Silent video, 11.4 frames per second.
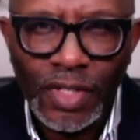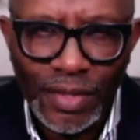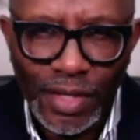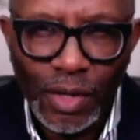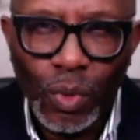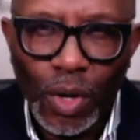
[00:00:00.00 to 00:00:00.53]

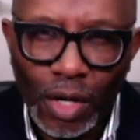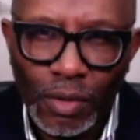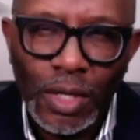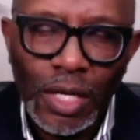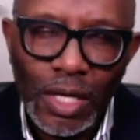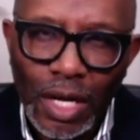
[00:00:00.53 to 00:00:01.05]
They were.
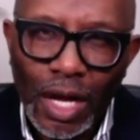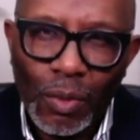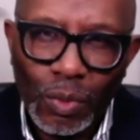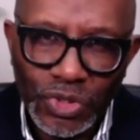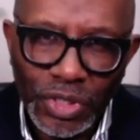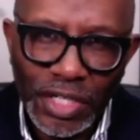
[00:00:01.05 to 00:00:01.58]
I
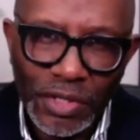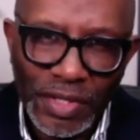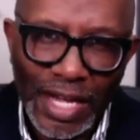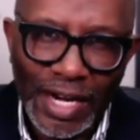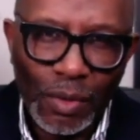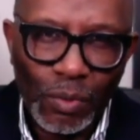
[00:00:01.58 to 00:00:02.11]
want you to hear
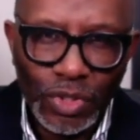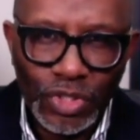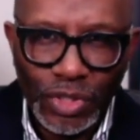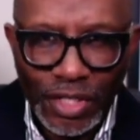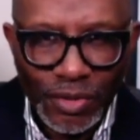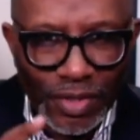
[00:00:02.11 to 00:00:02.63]
that. I want you
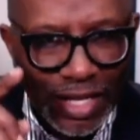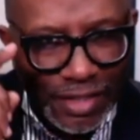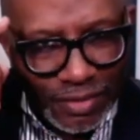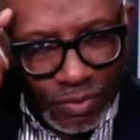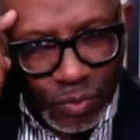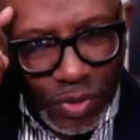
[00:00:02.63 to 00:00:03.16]
to hear that
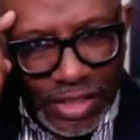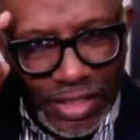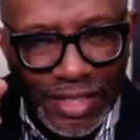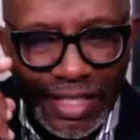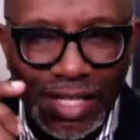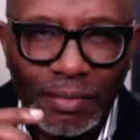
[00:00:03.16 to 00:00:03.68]
and really
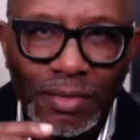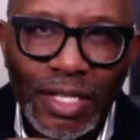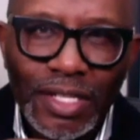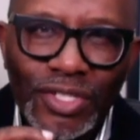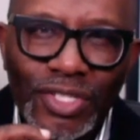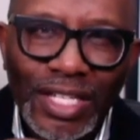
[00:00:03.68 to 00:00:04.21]
let that
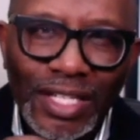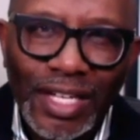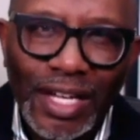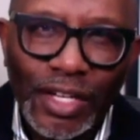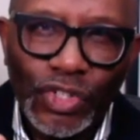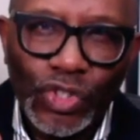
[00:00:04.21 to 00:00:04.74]
sink
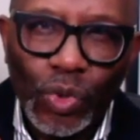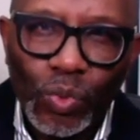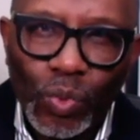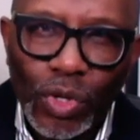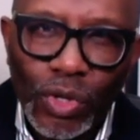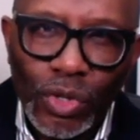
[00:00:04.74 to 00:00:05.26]
in. Your
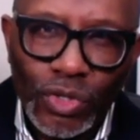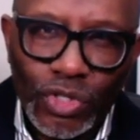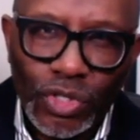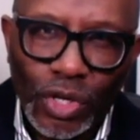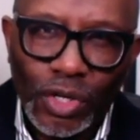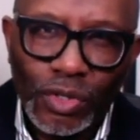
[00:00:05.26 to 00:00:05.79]
words,
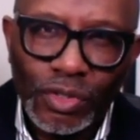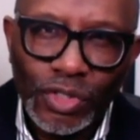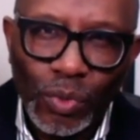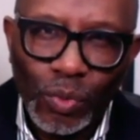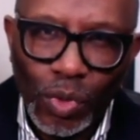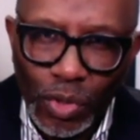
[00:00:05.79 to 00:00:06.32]
sir,
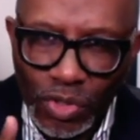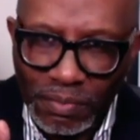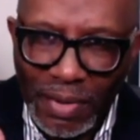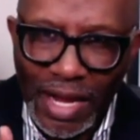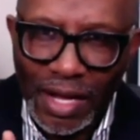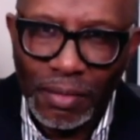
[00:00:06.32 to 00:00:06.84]
your words,
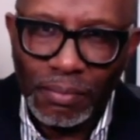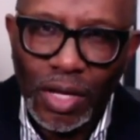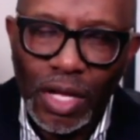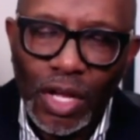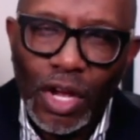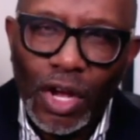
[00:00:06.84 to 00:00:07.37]
ma'am,
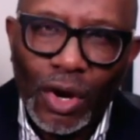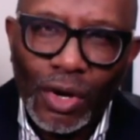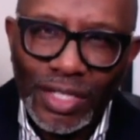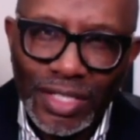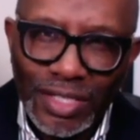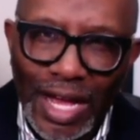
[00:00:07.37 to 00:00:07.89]
are
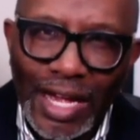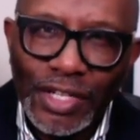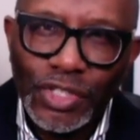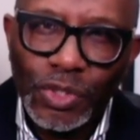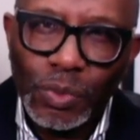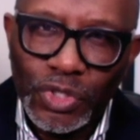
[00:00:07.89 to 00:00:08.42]

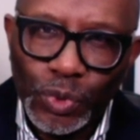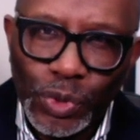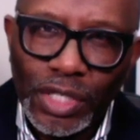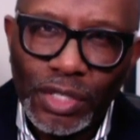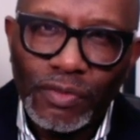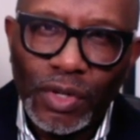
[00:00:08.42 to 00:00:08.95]
designed to
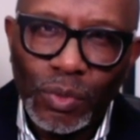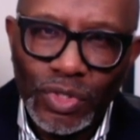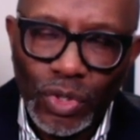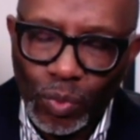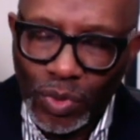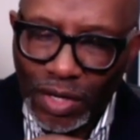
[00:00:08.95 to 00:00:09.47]
retrieve a
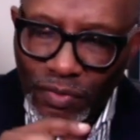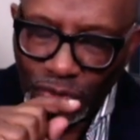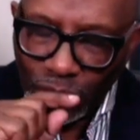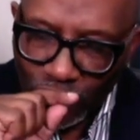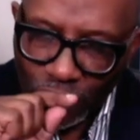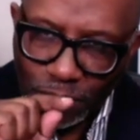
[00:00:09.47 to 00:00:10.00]
result. Whenever
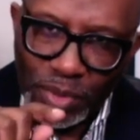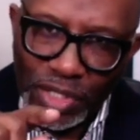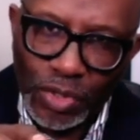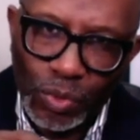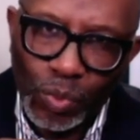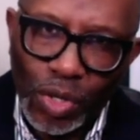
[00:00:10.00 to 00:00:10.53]
you
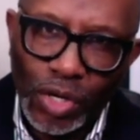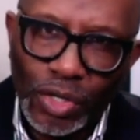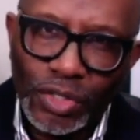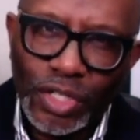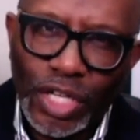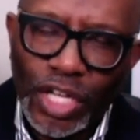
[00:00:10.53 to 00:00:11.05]
speak a
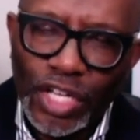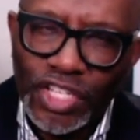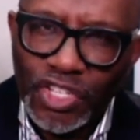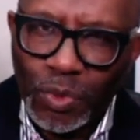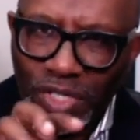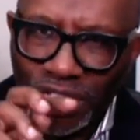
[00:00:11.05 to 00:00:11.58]
word,
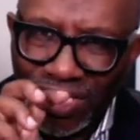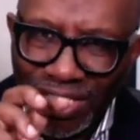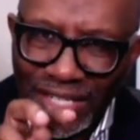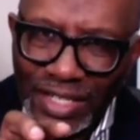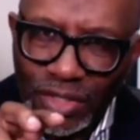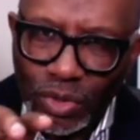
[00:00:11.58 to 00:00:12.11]
you are
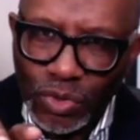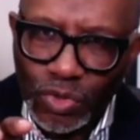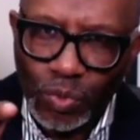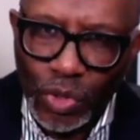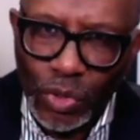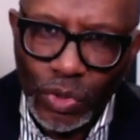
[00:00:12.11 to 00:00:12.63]
sending those
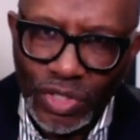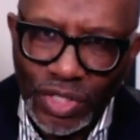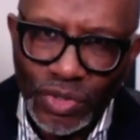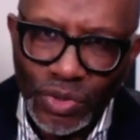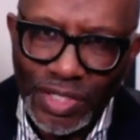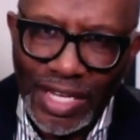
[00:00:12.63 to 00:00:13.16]
words
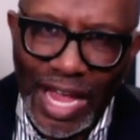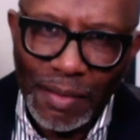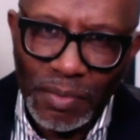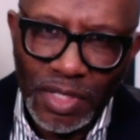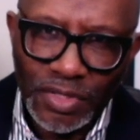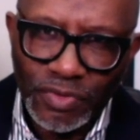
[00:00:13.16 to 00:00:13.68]
into the
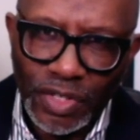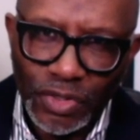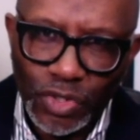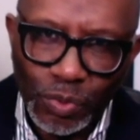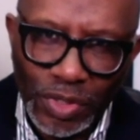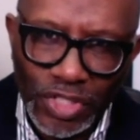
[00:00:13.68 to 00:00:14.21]
atmosphere
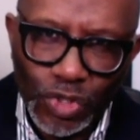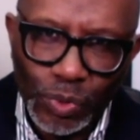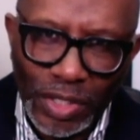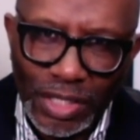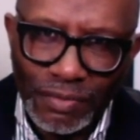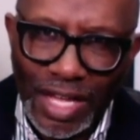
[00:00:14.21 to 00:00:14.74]
to
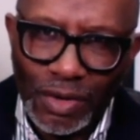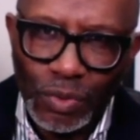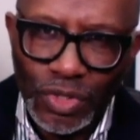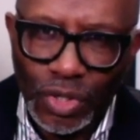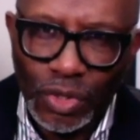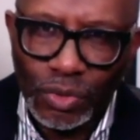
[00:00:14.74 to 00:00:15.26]
retrieve that
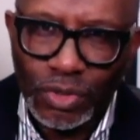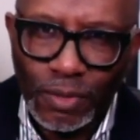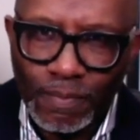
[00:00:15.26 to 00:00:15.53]
result.